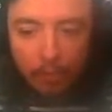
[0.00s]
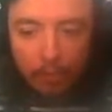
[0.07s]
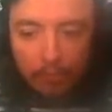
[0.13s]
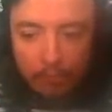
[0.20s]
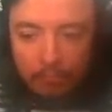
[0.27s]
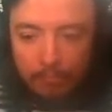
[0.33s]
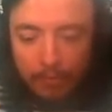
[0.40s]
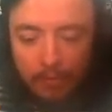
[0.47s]
but
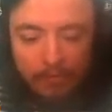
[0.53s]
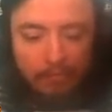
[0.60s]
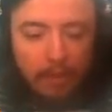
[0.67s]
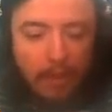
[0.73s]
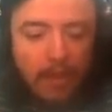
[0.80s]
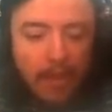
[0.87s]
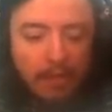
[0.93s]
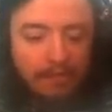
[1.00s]
because
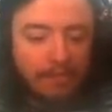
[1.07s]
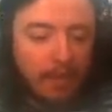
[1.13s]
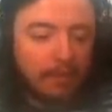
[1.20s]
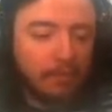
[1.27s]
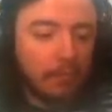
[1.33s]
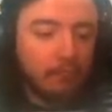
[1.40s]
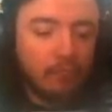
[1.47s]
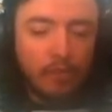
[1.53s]
my
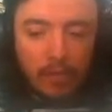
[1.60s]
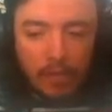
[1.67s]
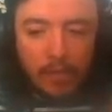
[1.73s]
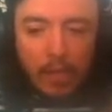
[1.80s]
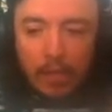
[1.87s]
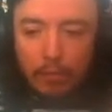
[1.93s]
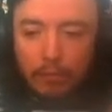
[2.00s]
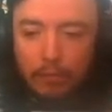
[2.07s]
headset is on really